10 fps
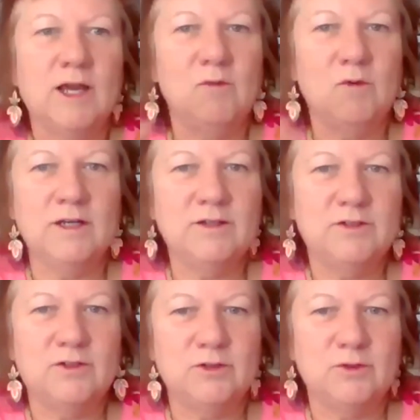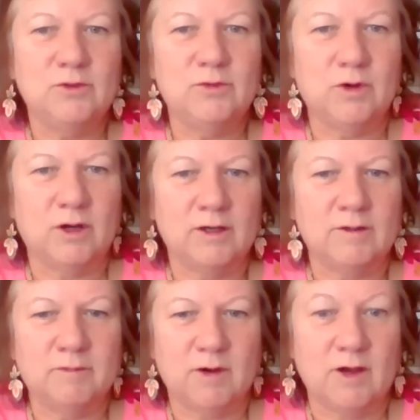I wanted to do
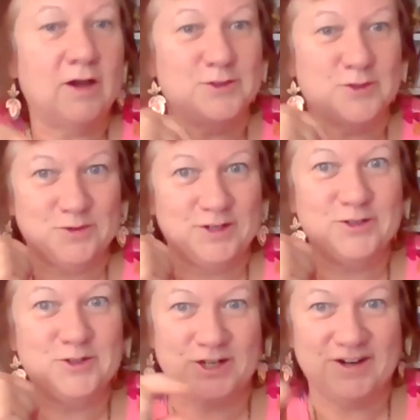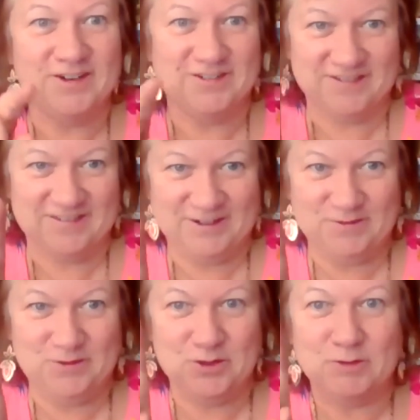on screen share,
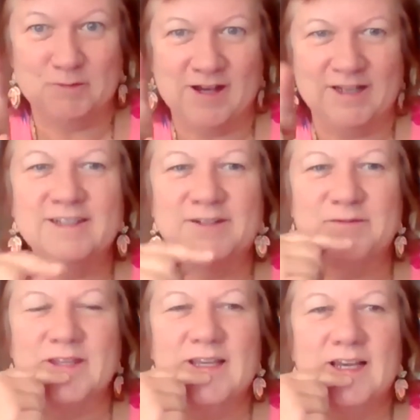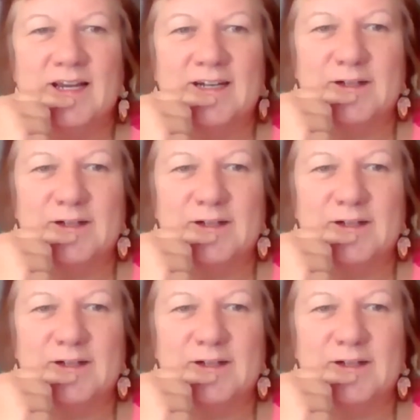if you don't mind. Okay.